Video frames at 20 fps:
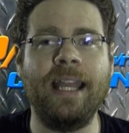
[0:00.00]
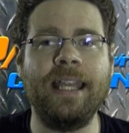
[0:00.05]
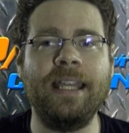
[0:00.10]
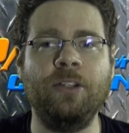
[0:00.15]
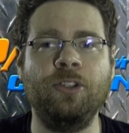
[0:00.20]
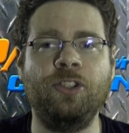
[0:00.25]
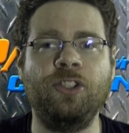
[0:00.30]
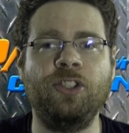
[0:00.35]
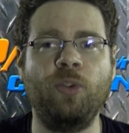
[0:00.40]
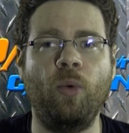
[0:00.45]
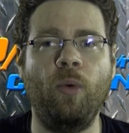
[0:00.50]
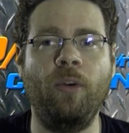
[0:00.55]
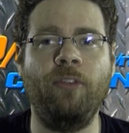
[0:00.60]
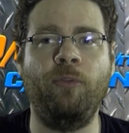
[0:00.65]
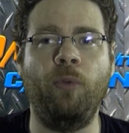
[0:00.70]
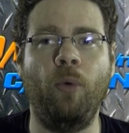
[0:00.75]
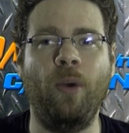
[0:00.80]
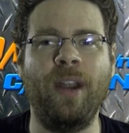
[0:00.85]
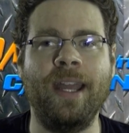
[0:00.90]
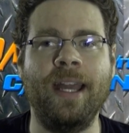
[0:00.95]
in store
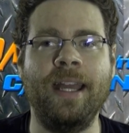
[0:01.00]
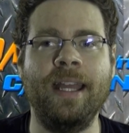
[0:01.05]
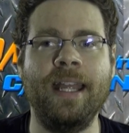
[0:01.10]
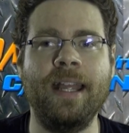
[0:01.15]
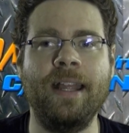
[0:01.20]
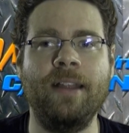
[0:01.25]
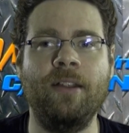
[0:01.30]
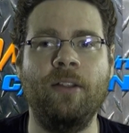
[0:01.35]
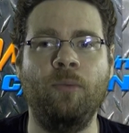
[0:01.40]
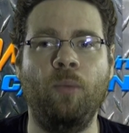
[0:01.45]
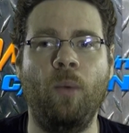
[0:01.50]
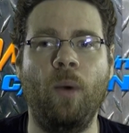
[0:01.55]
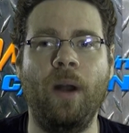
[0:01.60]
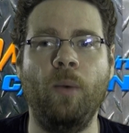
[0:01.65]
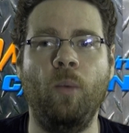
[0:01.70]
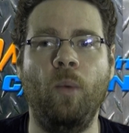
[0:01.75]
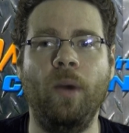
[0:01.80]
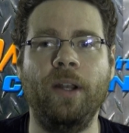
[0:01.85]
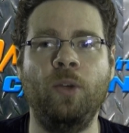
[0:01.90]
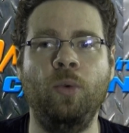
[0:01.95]
for you,
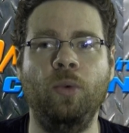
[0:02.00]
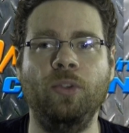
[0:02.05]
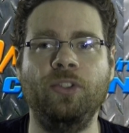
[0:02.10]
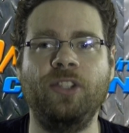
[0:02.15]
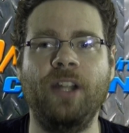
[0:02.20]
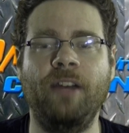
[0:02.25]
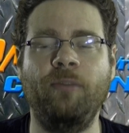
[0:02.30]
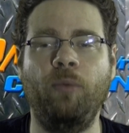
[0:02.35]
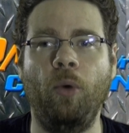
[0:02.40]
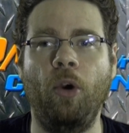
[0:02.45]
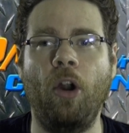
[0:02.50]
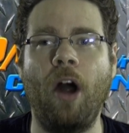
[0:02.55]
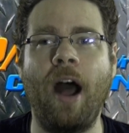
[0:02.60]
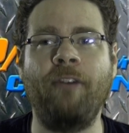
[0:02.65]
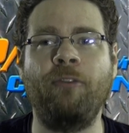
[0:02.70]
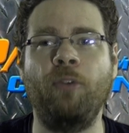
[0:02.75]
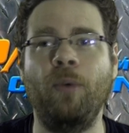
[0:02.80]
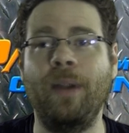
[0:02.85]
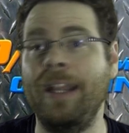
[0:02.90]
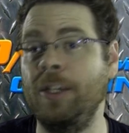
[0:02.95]
what cool stuff we're
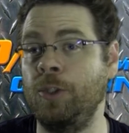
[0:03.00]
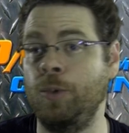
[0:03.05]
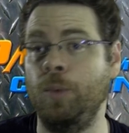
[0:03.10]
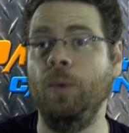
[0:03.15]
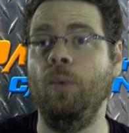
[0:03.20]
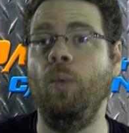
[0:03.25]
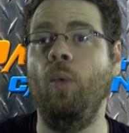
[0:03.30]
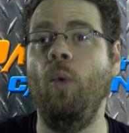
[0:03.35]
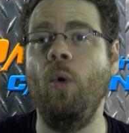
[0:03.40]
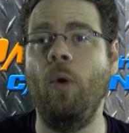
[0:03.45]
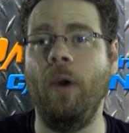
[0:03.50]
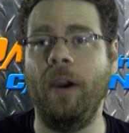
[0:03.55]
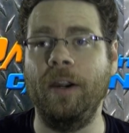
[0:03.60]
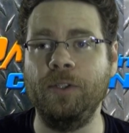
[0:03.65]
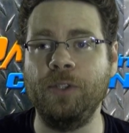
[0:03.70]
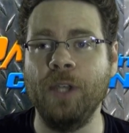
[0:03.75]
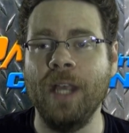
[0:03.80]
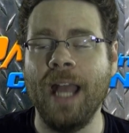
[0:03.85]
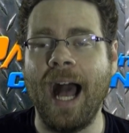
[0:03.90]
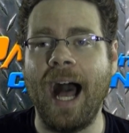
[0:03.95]
offering as
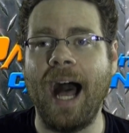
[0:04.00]
rewards,